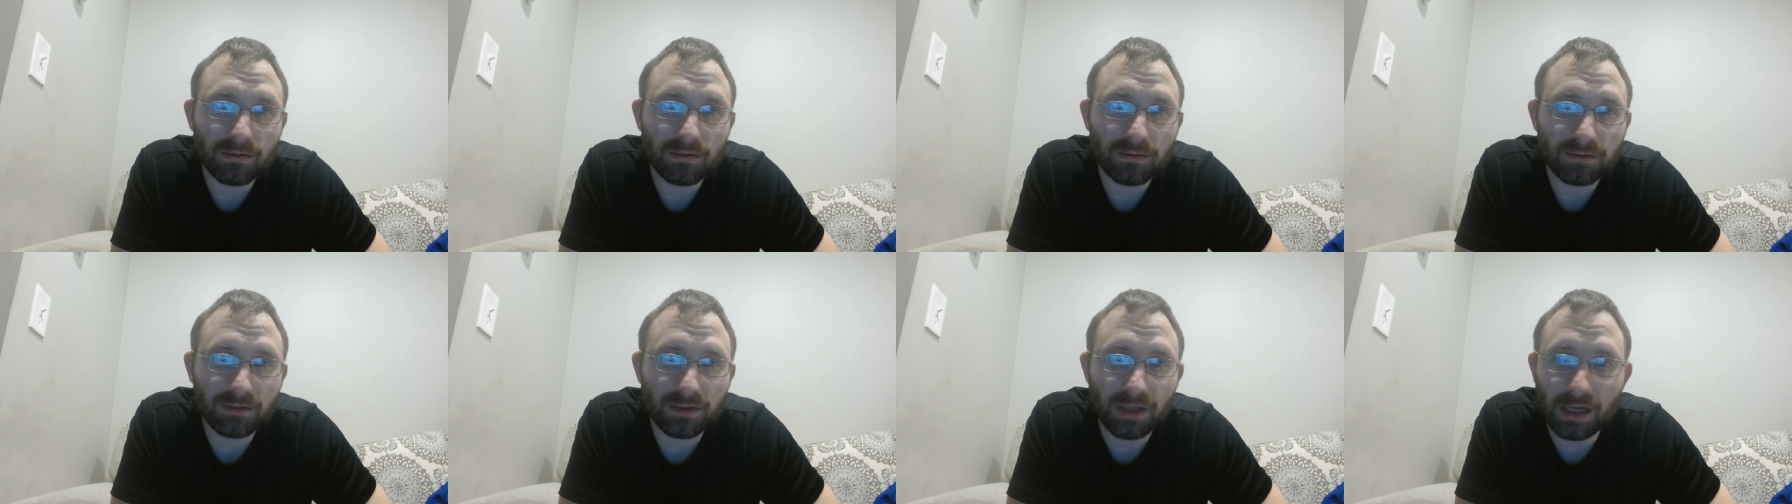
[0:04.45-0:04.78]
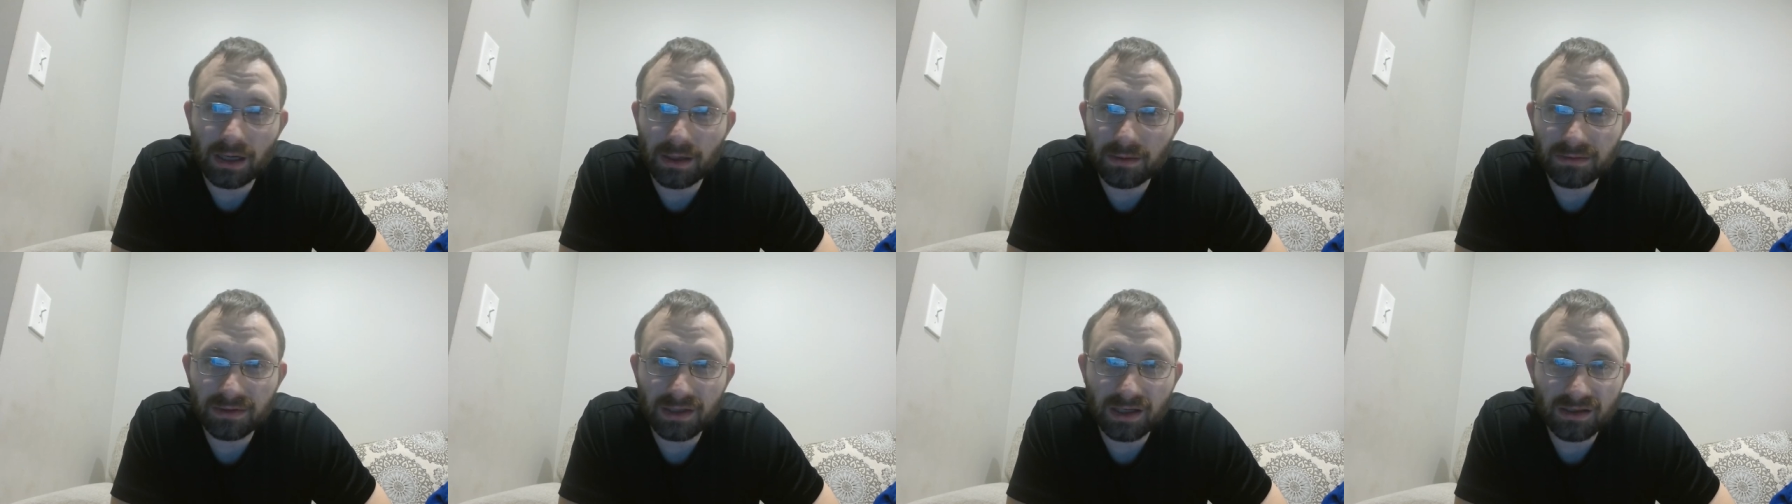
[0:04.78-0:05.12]

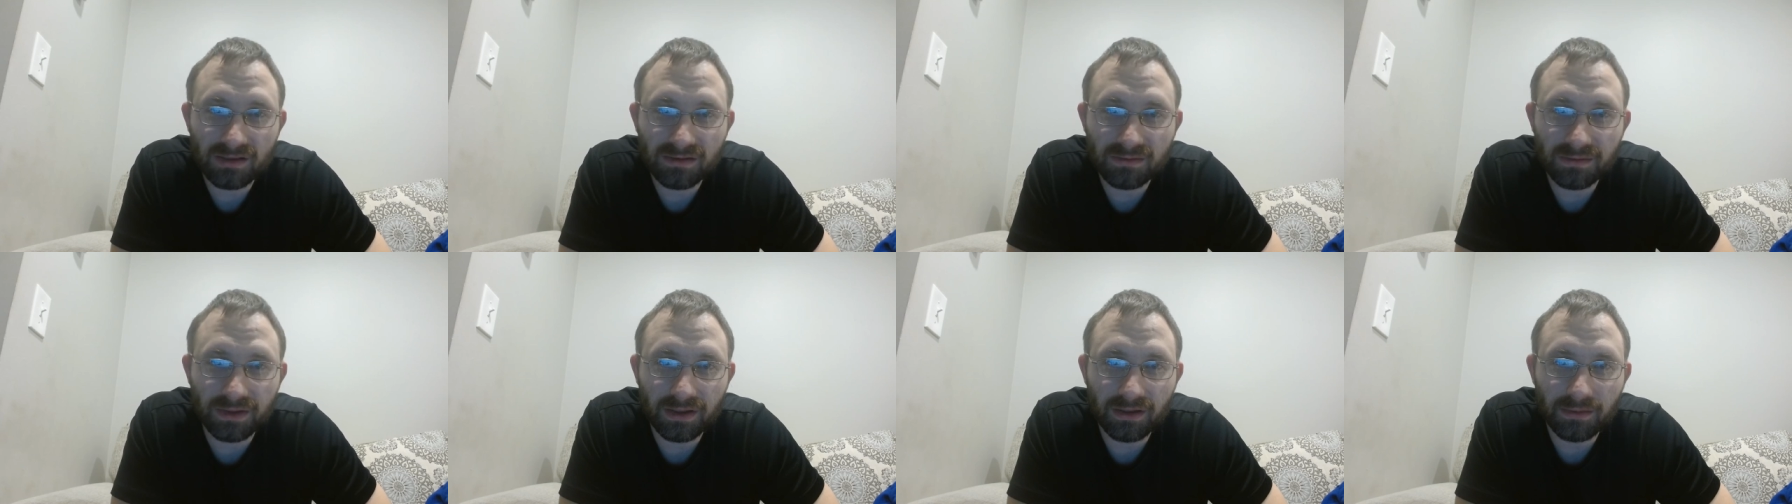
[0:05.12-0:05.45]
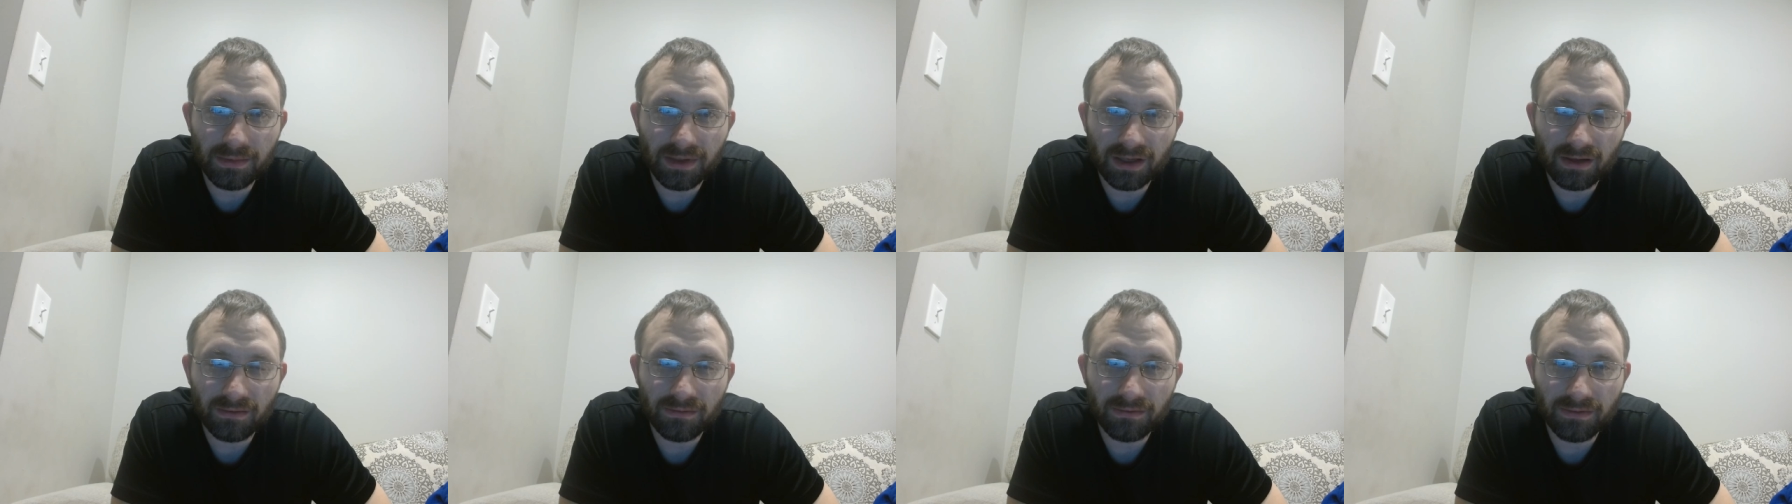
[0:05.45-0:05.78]
James asked me to
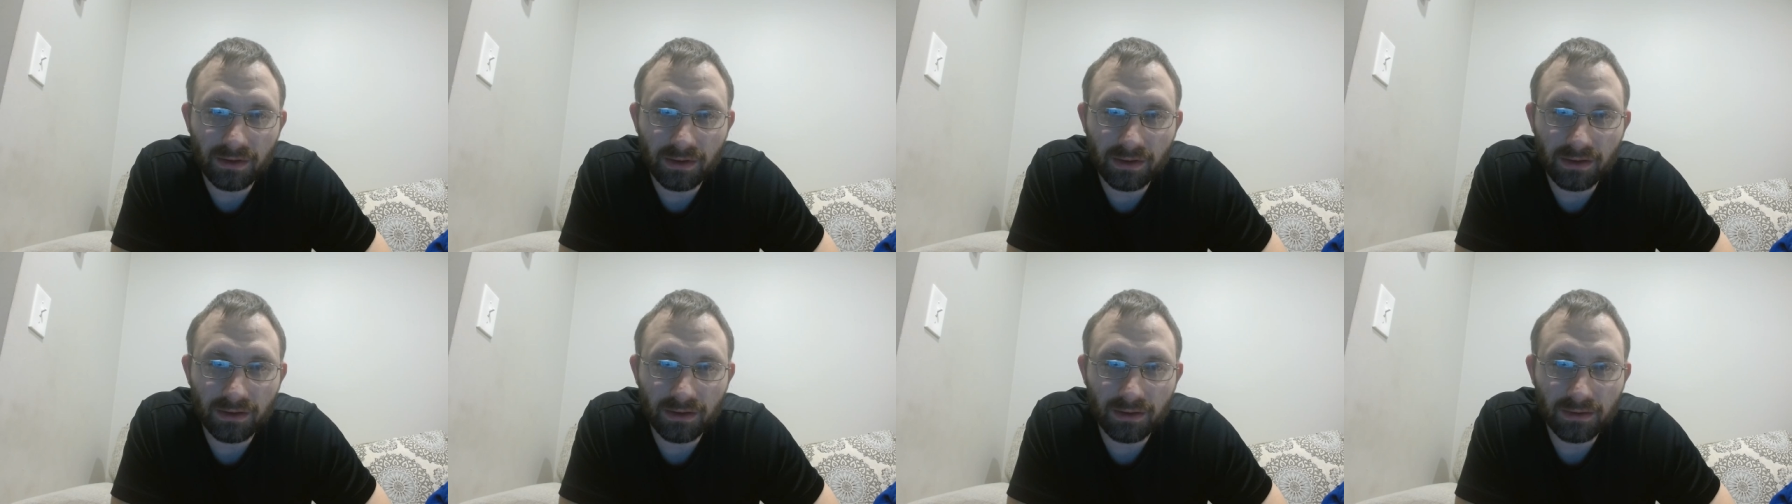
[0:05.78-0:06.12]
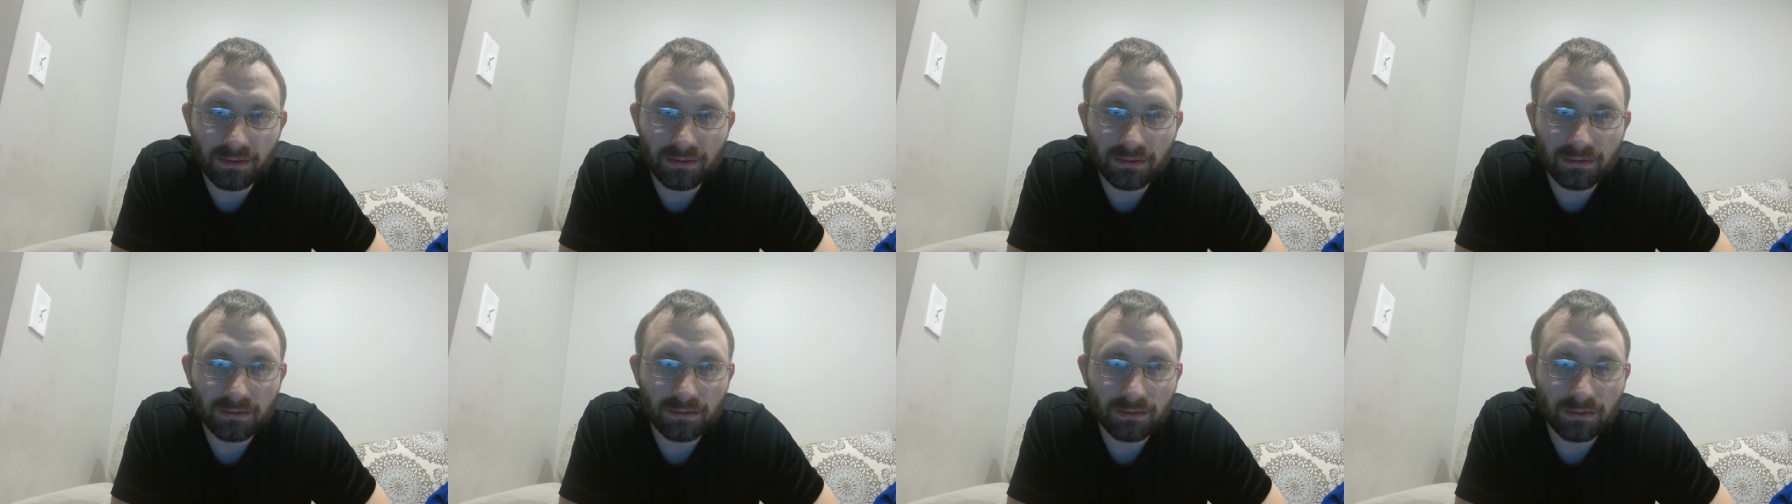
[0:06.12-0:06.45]
make a
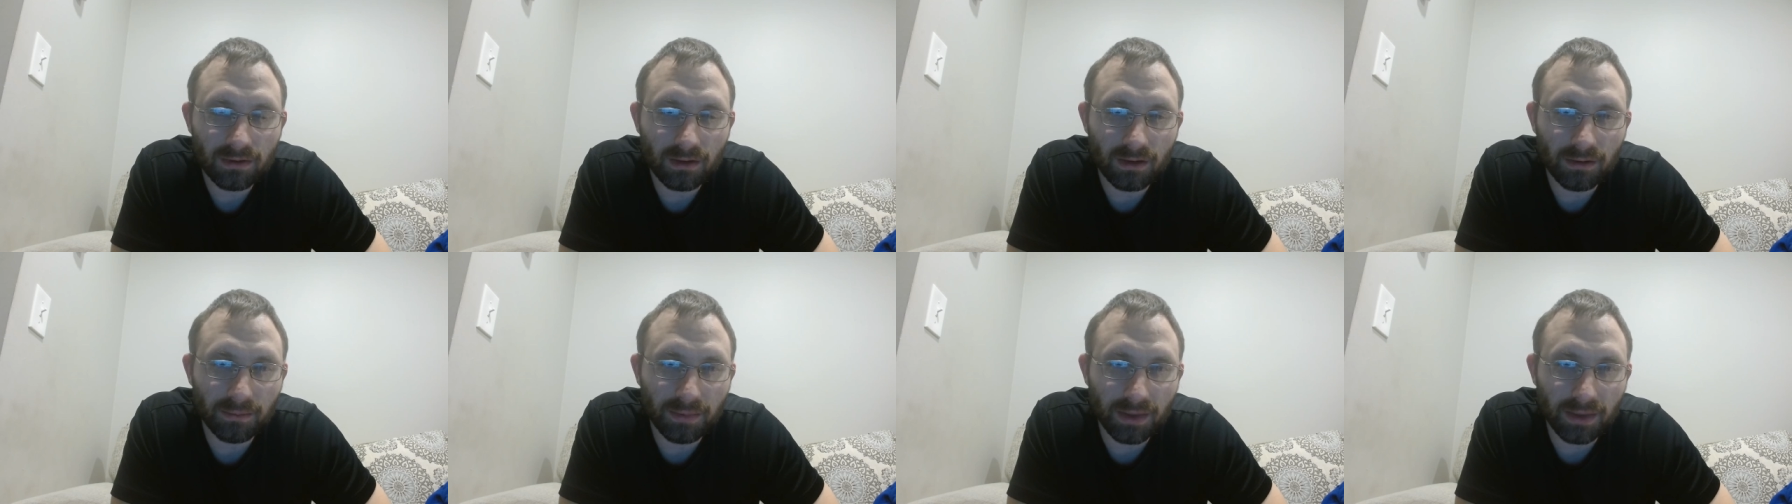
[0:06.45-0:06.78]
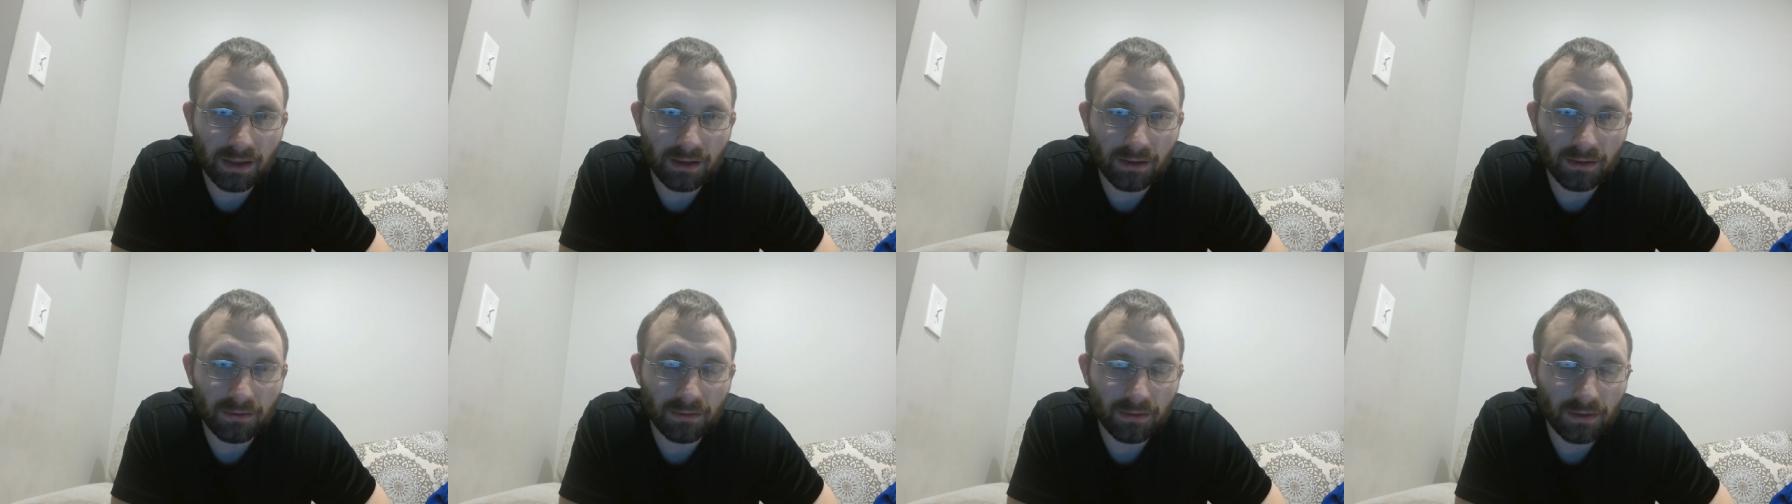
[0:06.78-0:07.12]
video
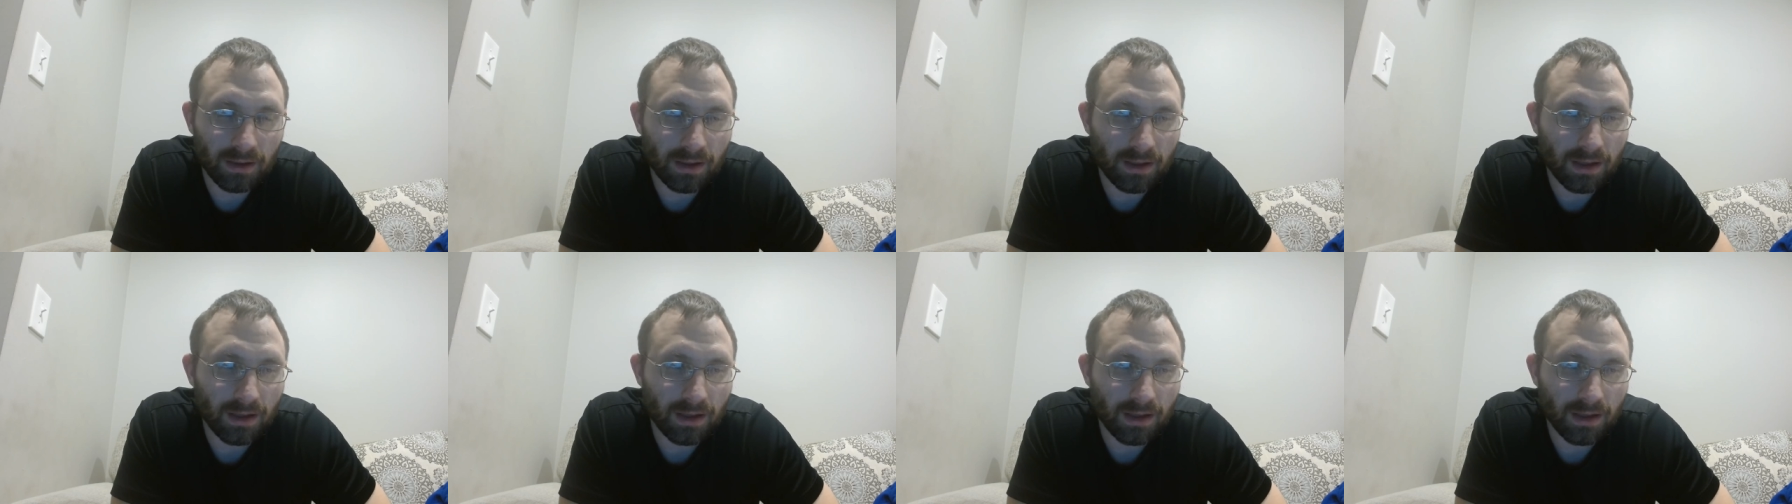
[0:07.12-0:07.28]
about